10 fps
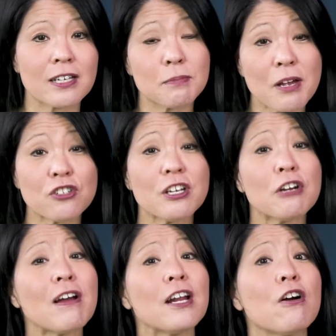especially
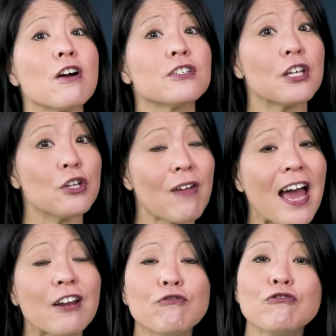credit cards that you've
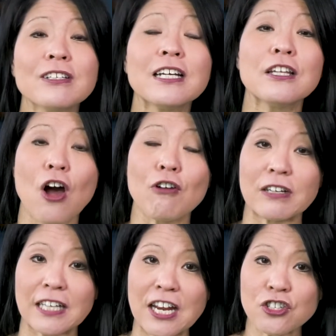had a really long
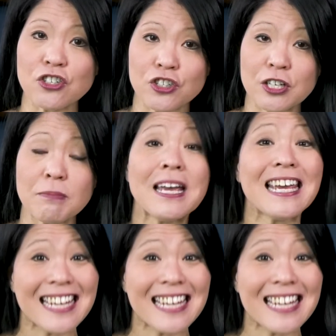relationship,